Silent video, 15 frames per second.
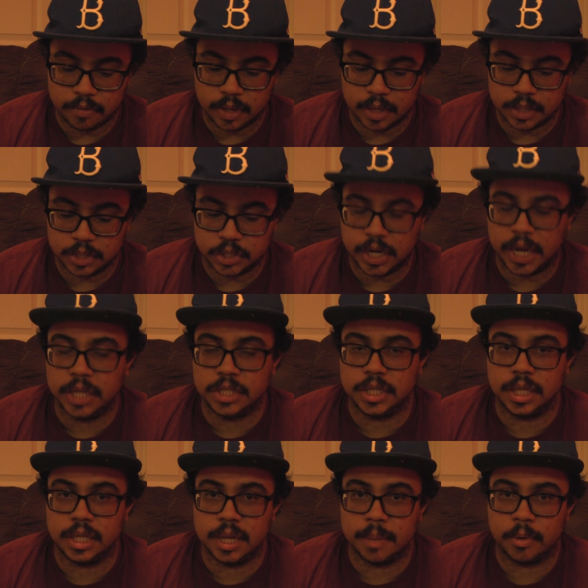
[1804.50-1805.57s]
really
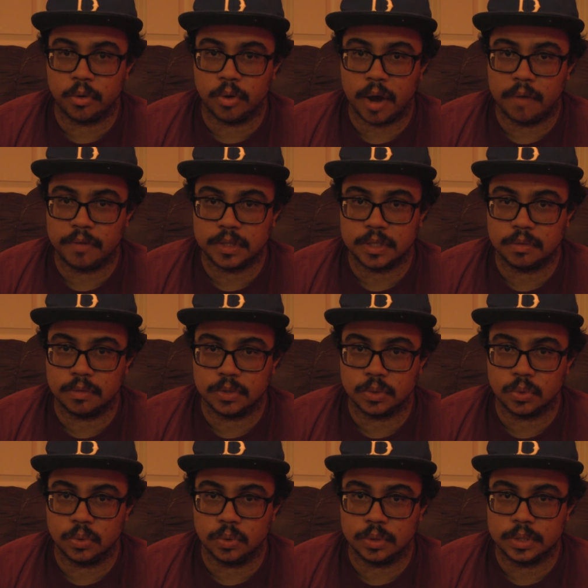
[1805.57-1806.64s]
changing the demographics of the
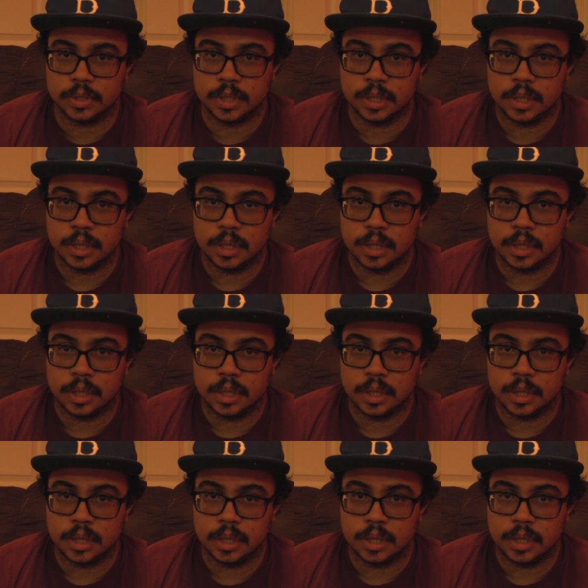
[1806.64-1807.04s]
schools.